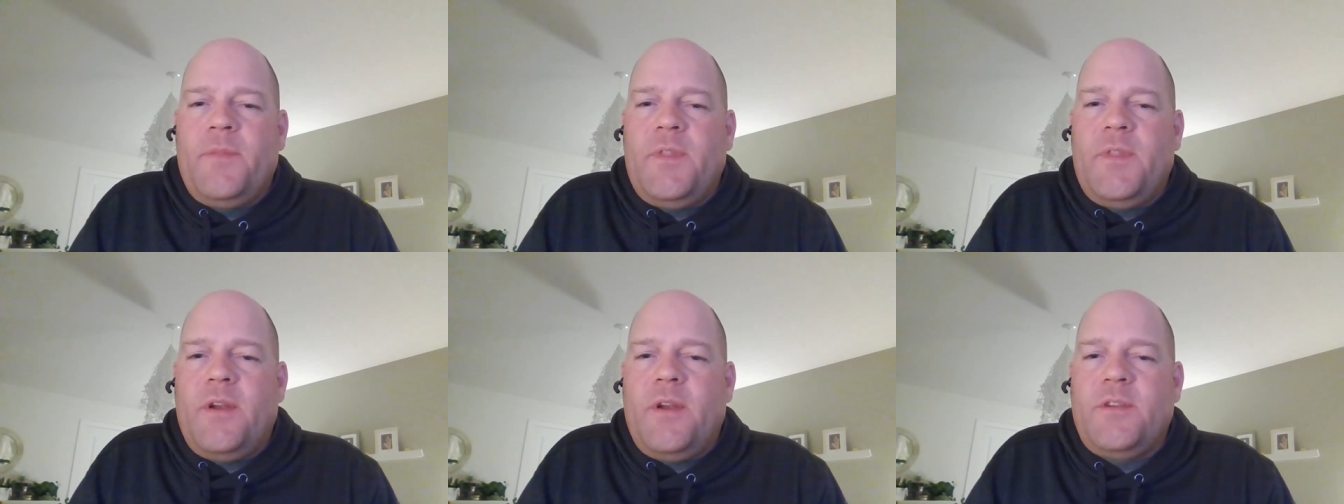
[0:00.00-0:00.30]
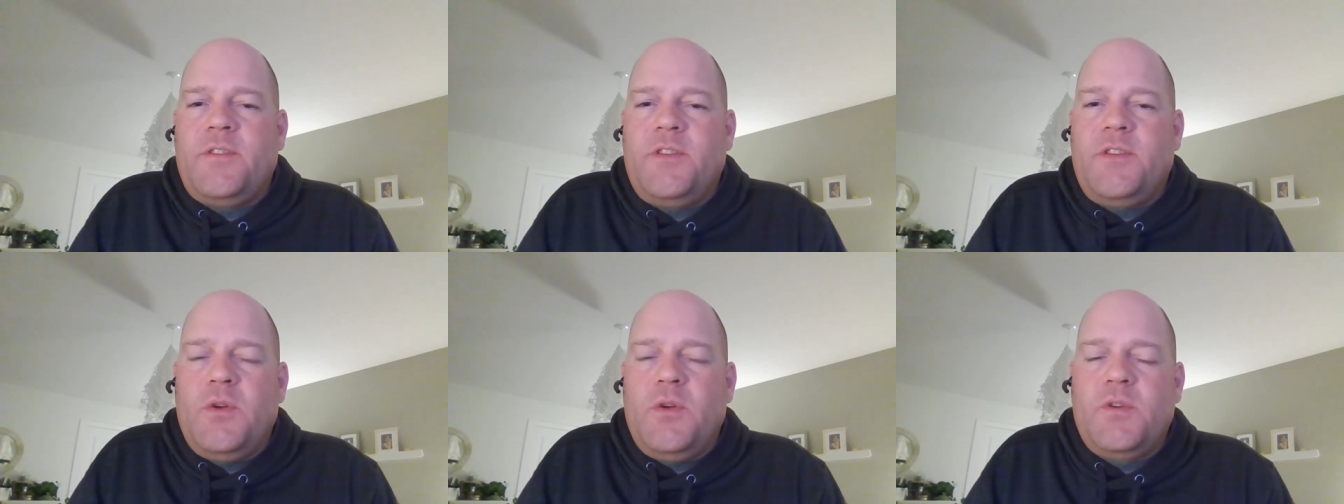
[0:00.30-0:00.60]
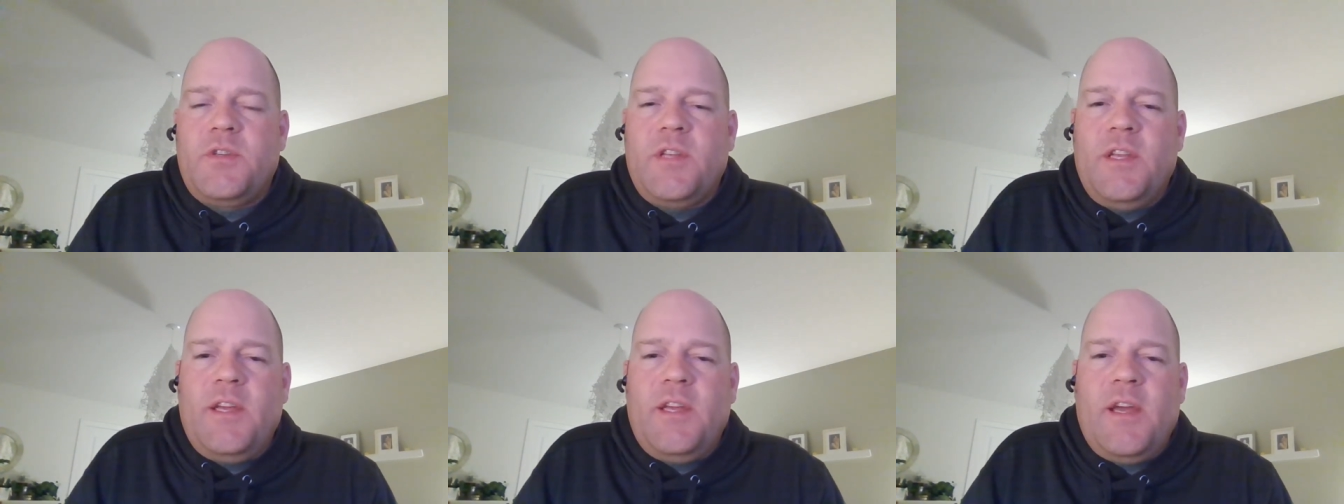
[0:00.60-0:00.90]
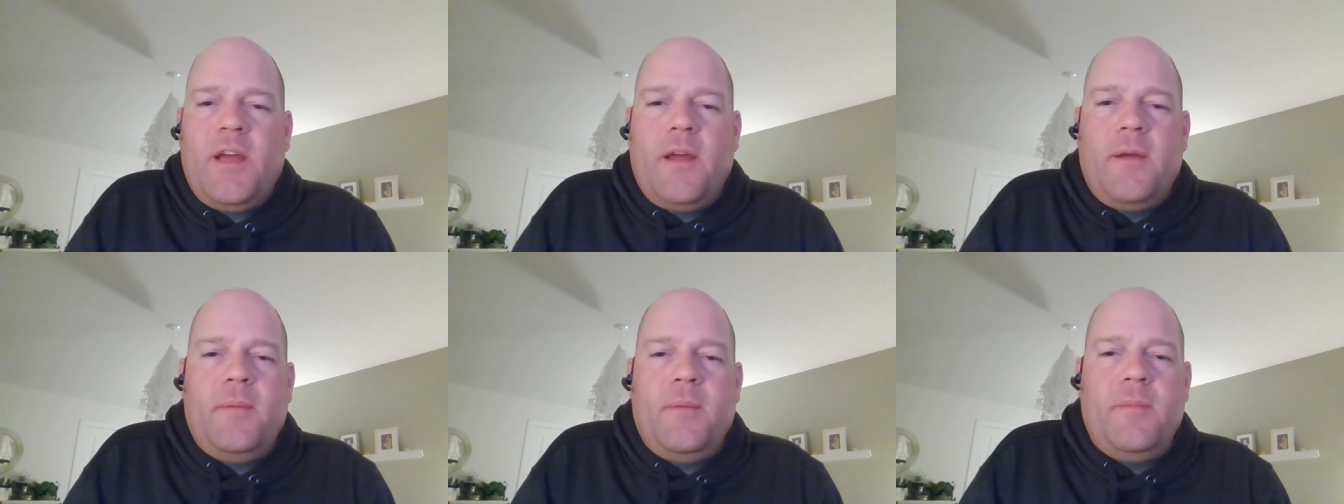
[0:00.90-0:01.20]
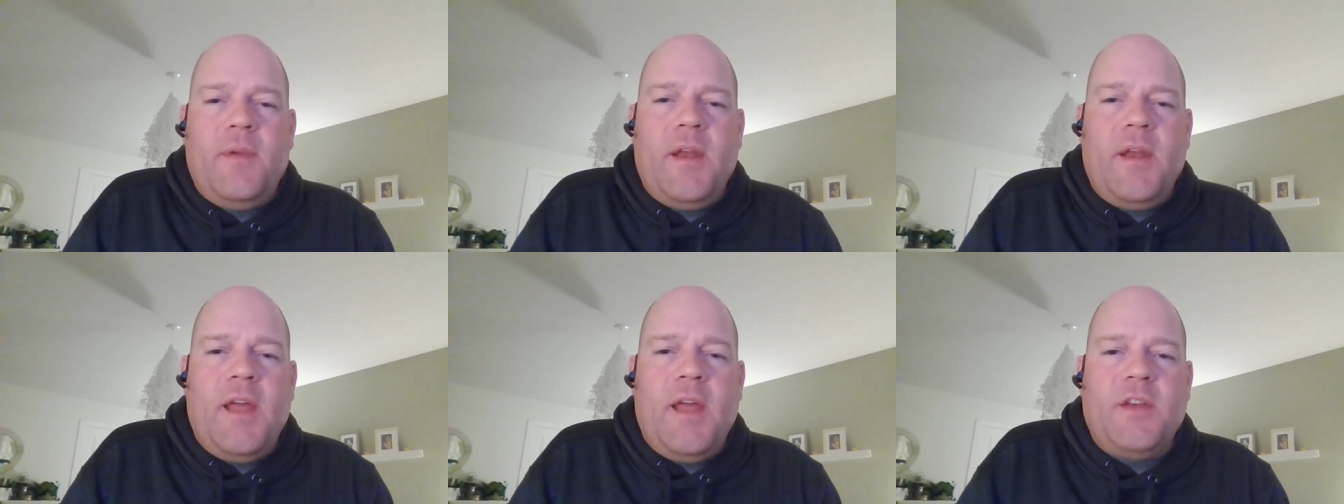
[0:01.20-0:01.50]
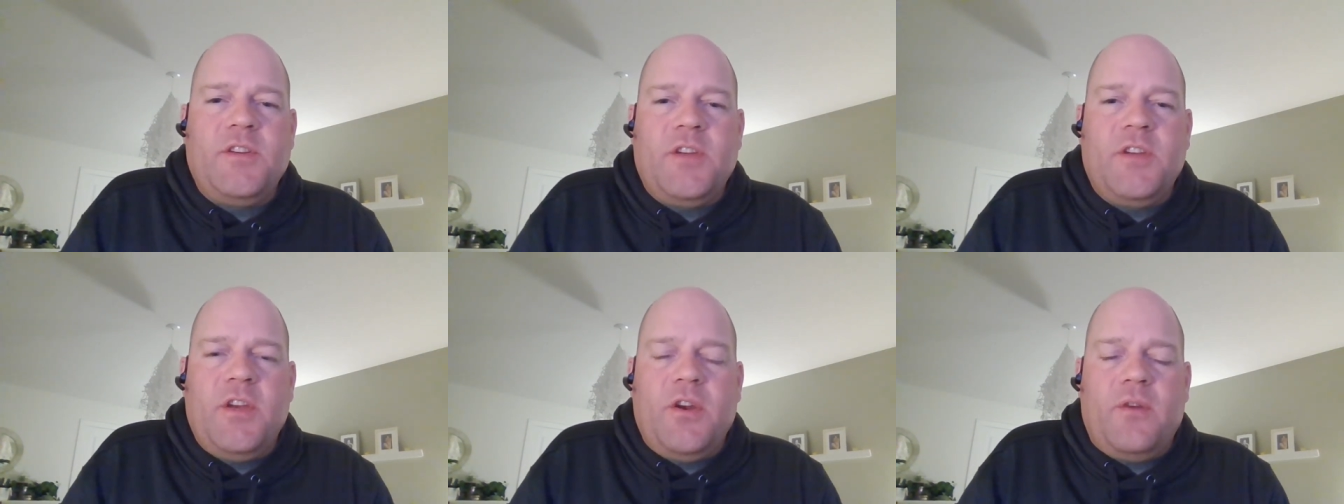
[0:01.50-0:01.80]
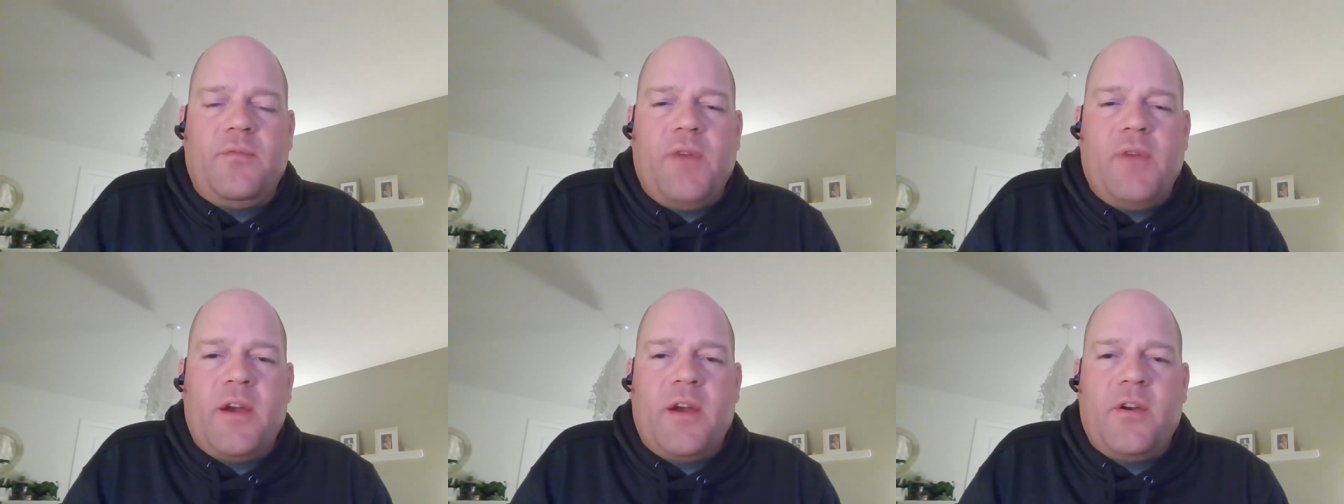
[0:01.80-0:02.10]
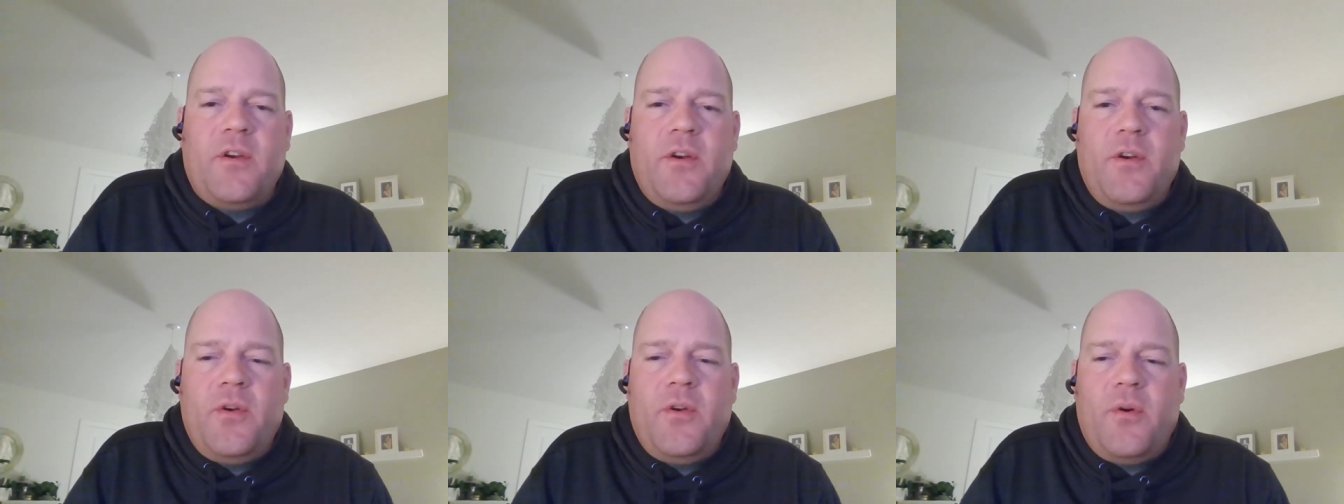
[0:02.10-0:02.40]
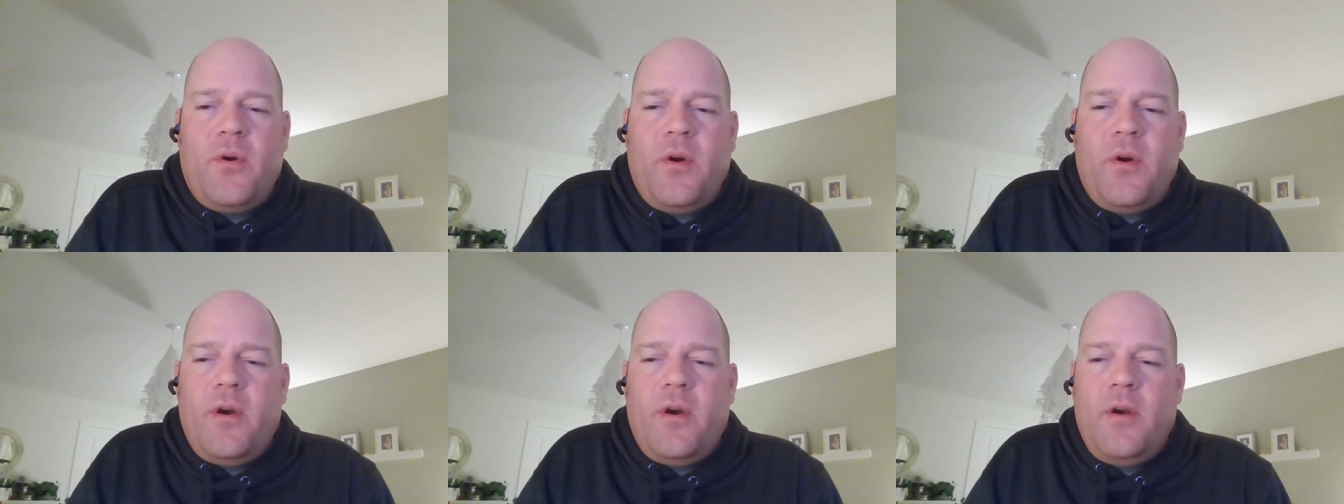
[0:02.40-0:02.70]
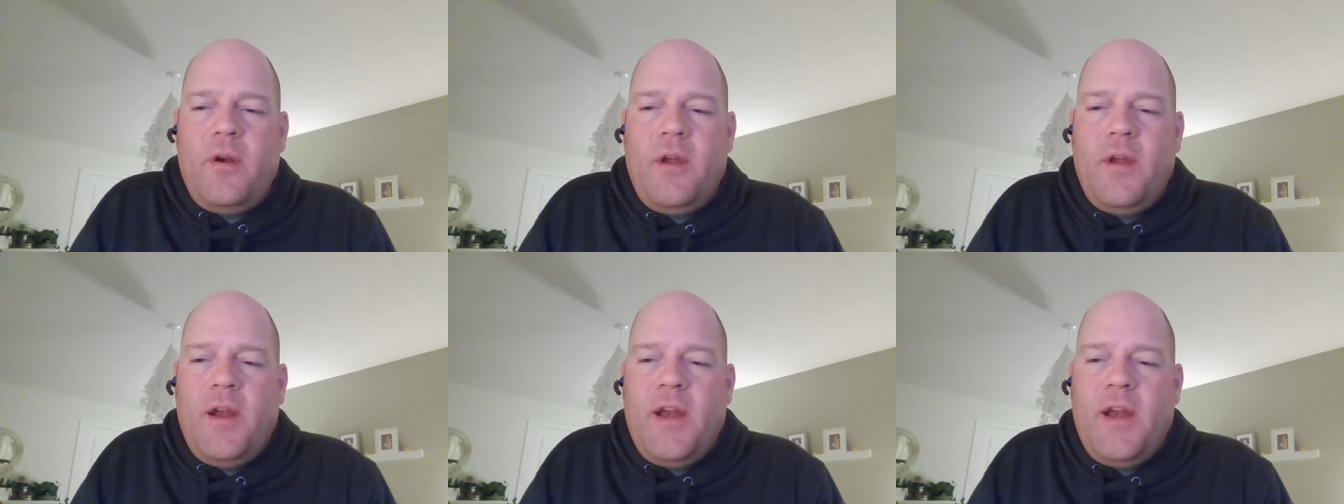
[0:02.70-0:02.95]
There's usually an engineer of record or